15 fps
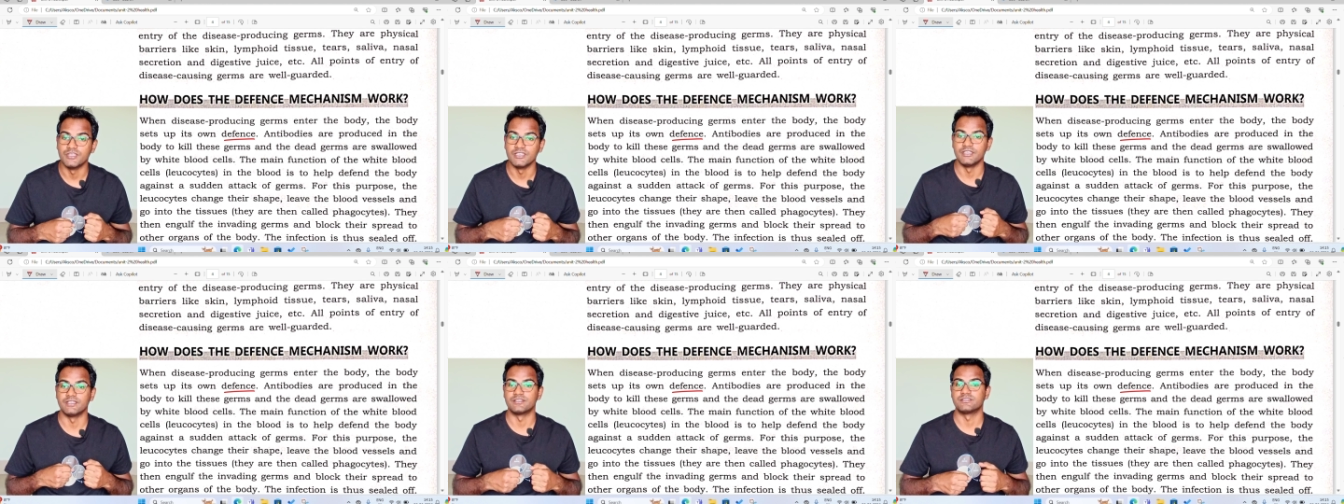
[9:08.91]

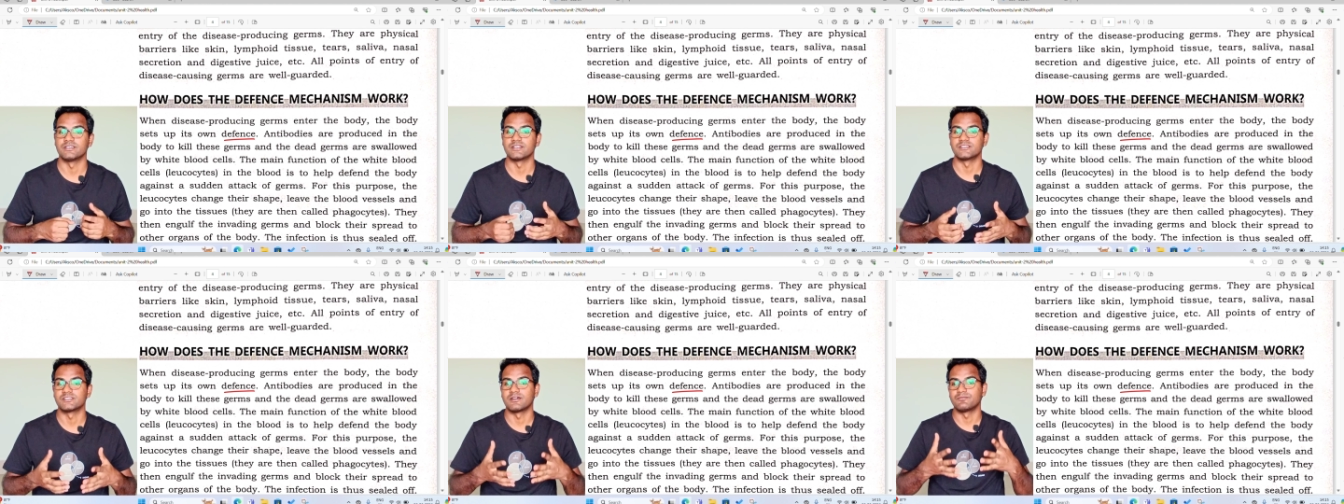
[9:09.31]
it
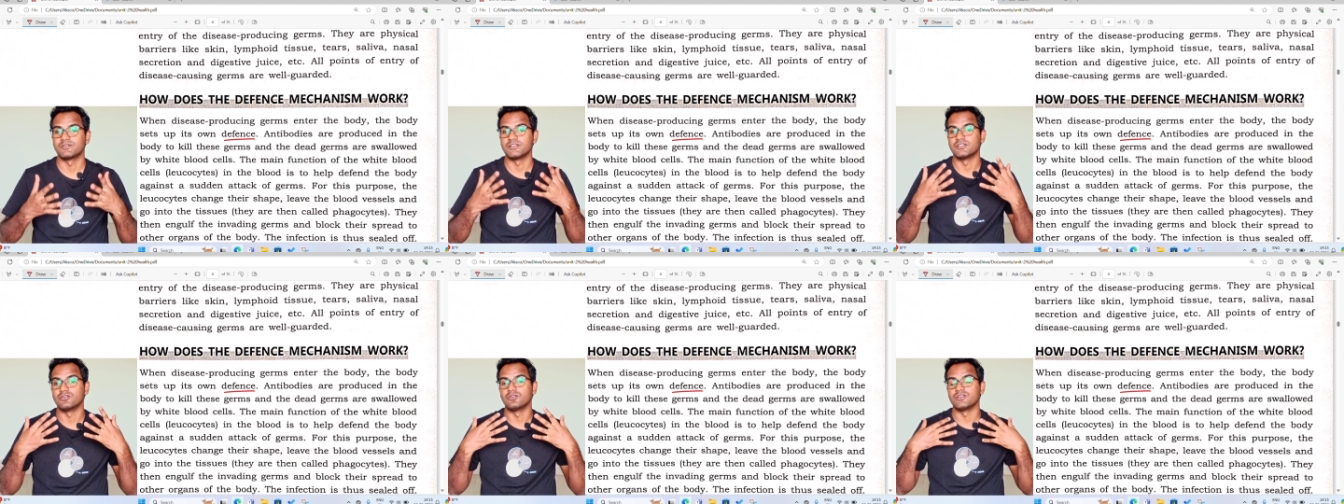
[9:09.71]
sets up
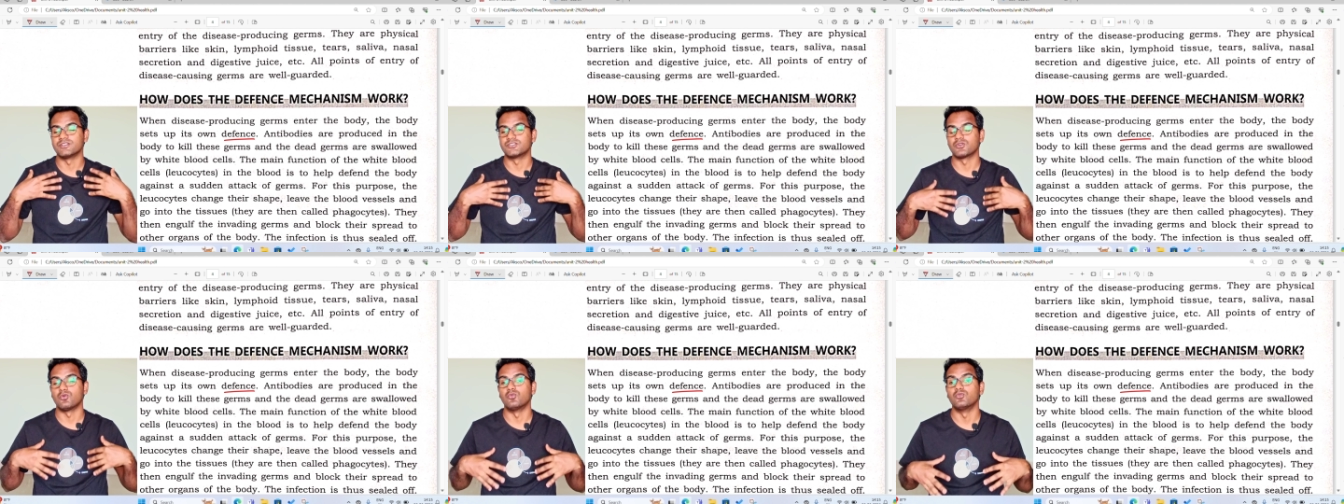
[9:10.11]
in
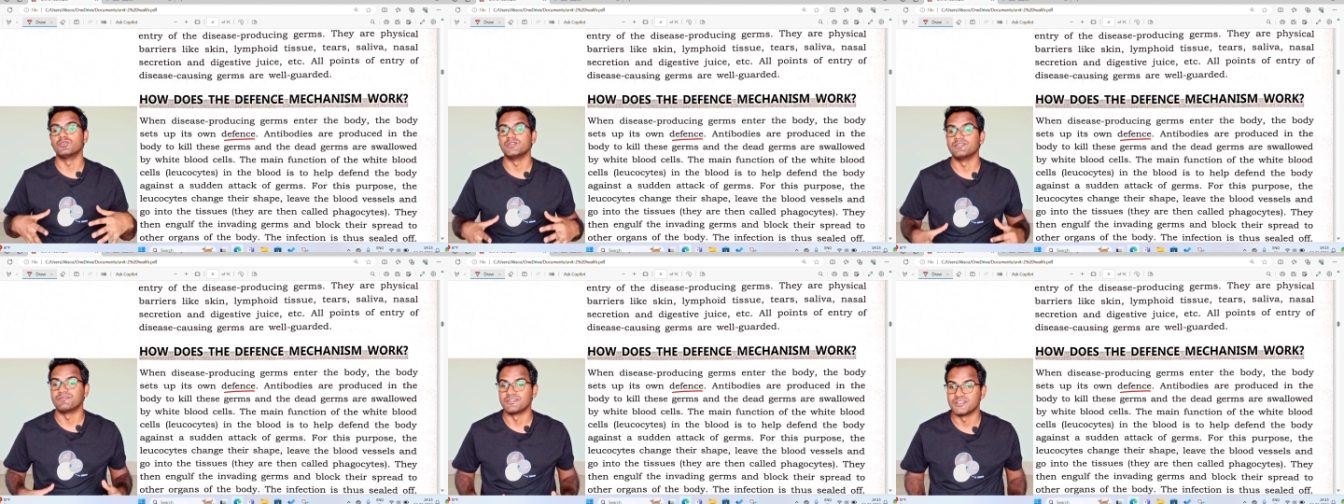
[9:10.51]
its own
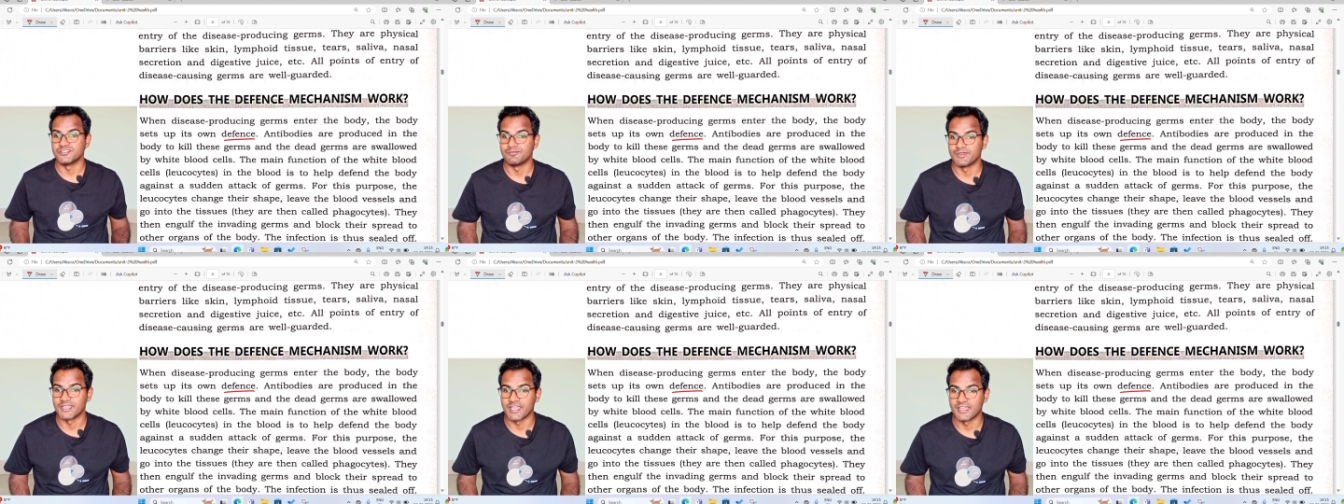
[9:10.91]
defense
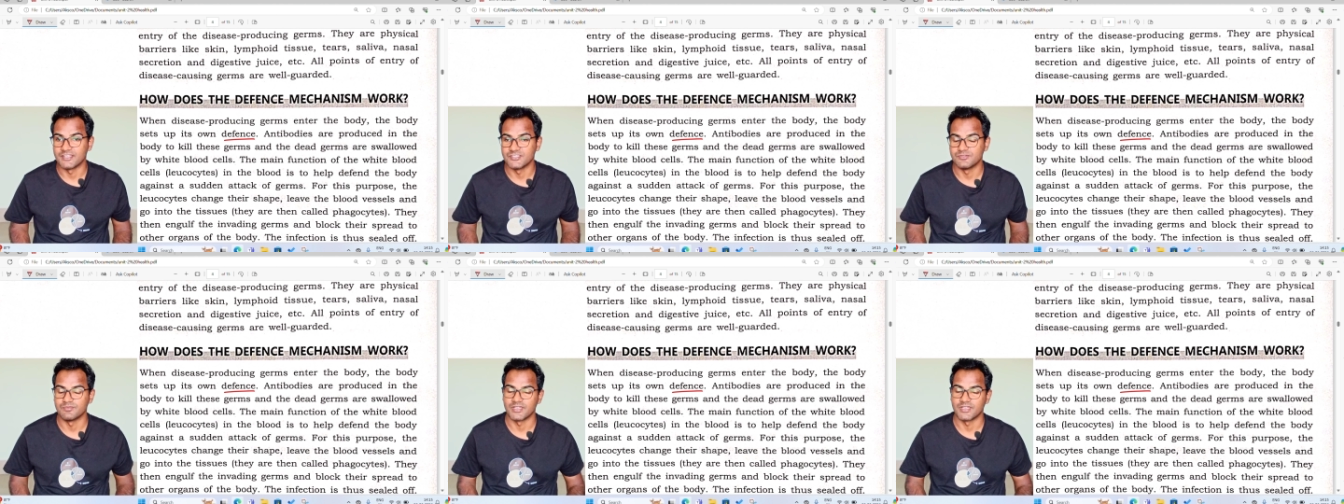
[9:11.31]
mechanism.